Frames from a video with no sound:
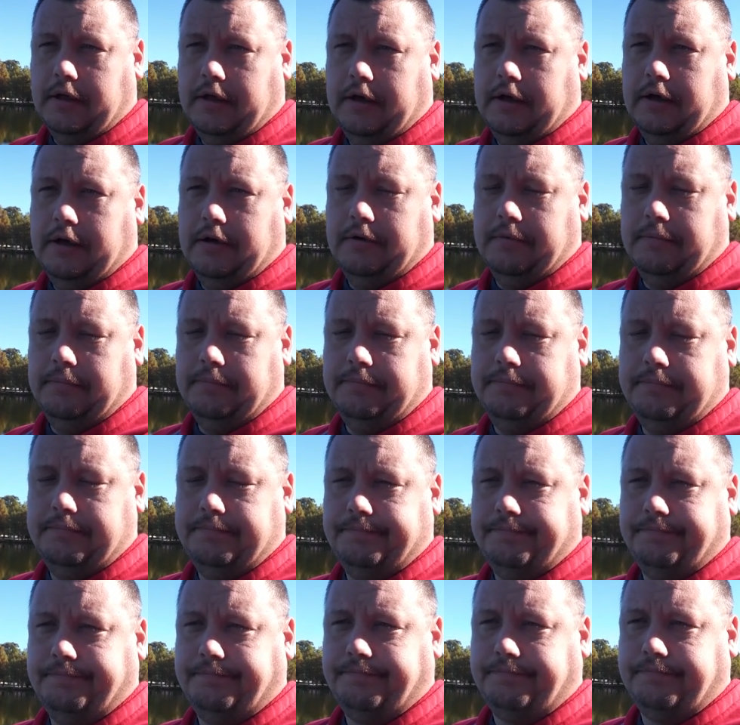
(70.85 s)
Um,
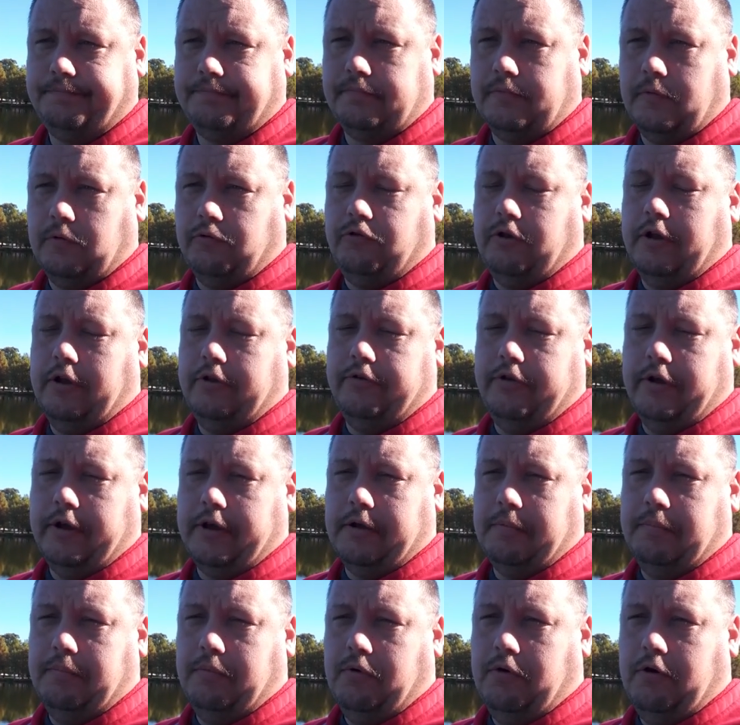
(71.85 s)
I try to check
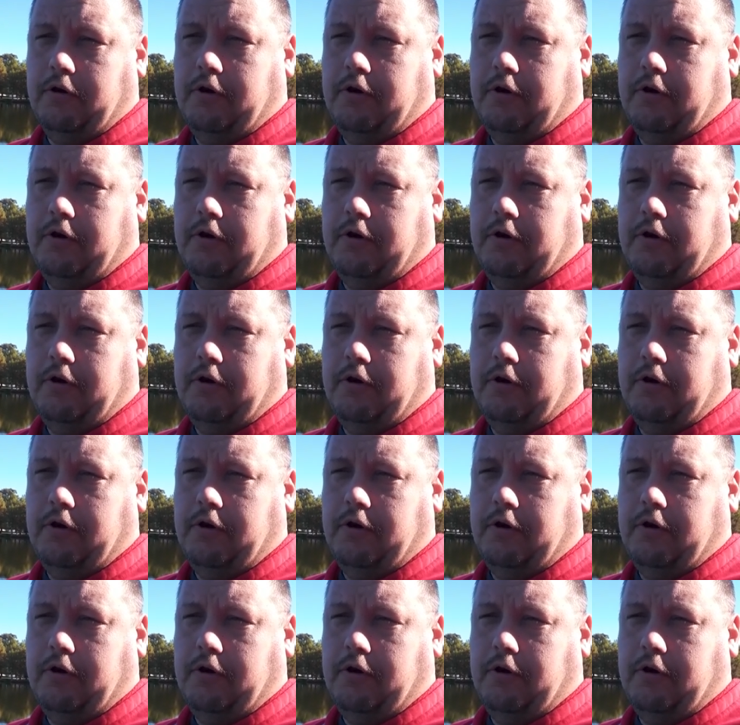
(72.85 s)
in more